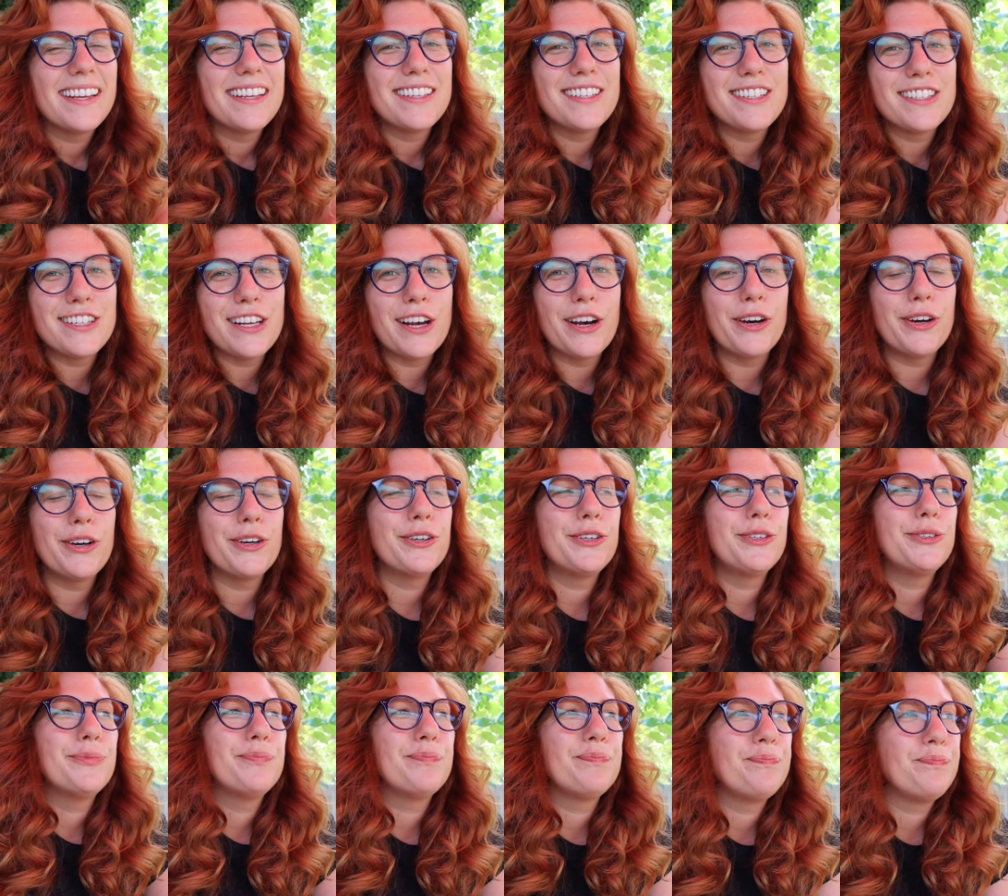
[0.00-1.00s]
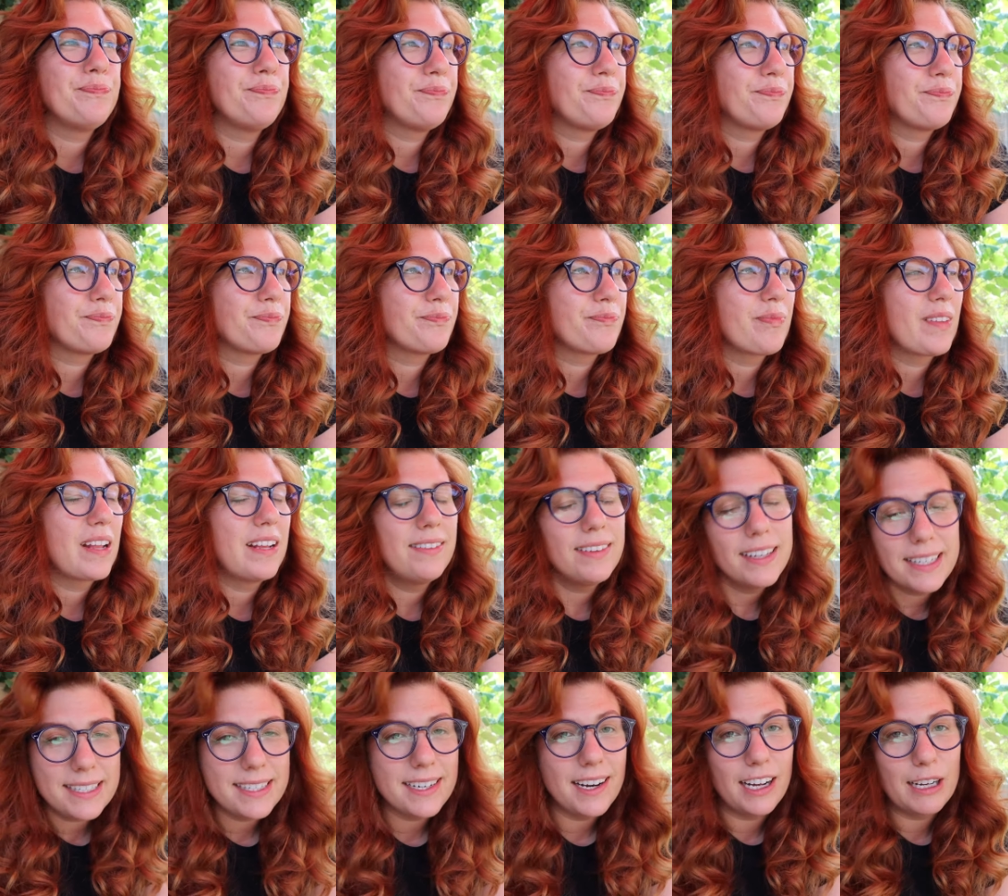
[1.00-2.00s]
So
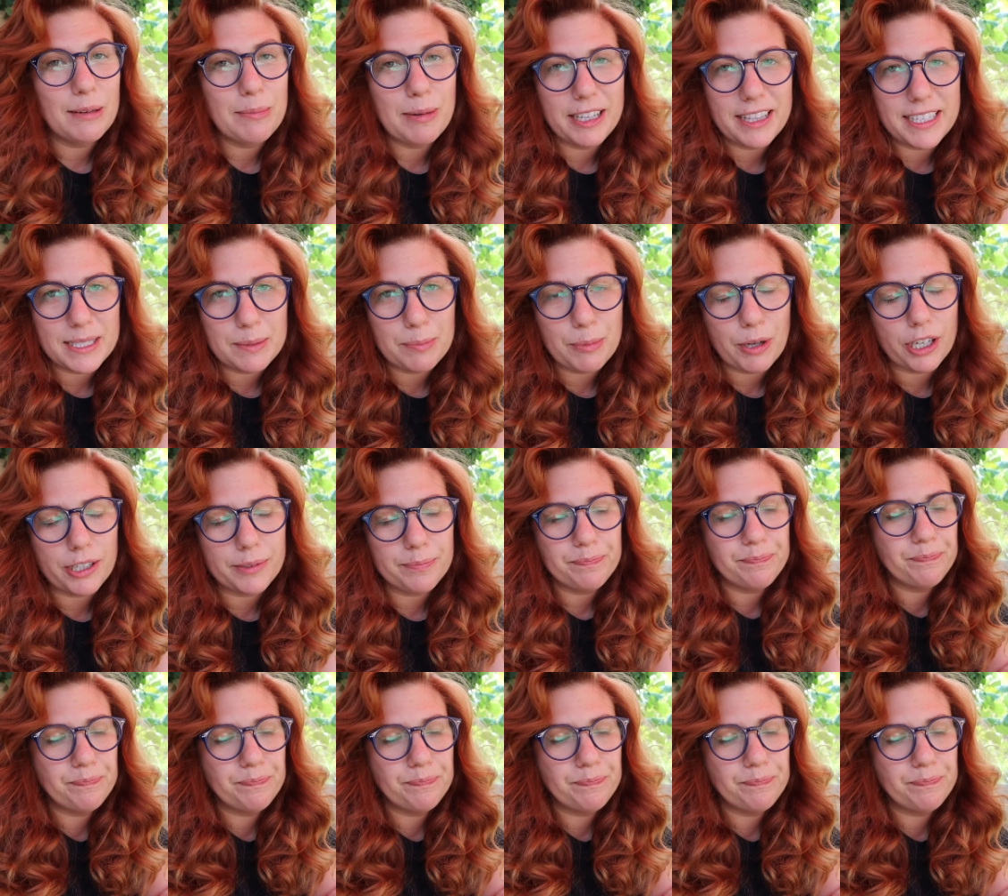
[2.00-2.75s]
let's talk about this book.